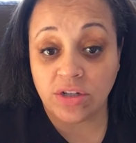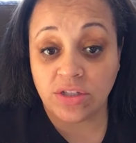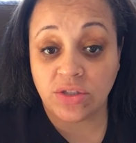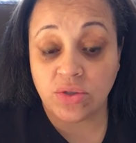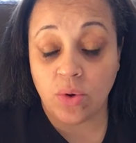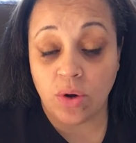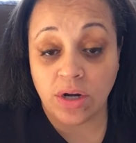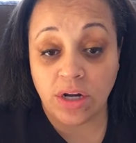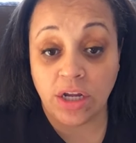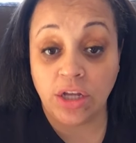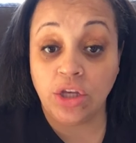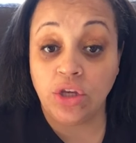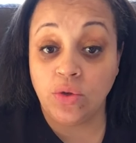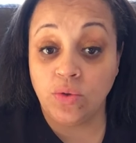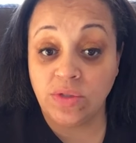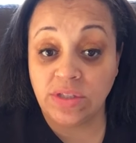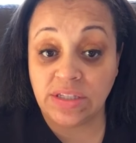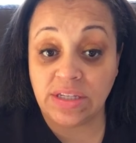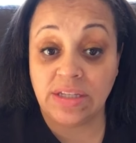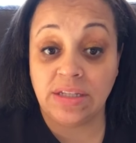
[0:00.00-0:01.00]
I started
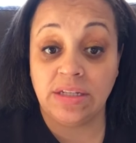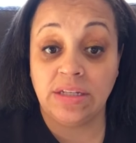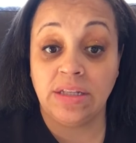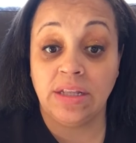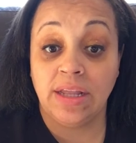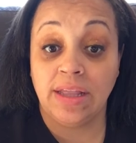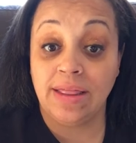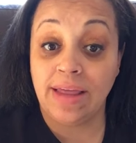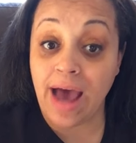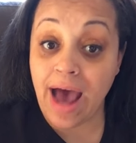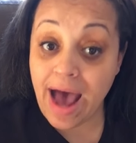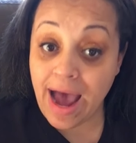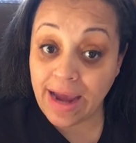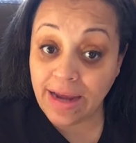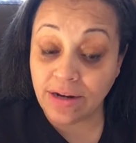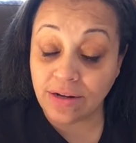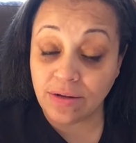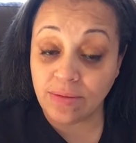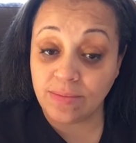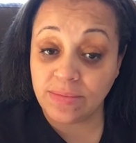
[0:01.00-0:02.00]
using the
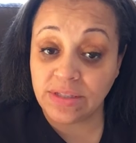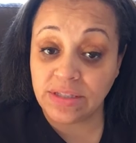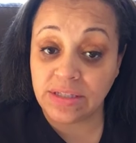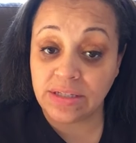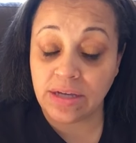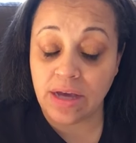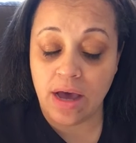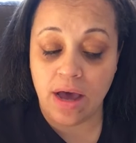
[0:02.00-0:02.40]
items.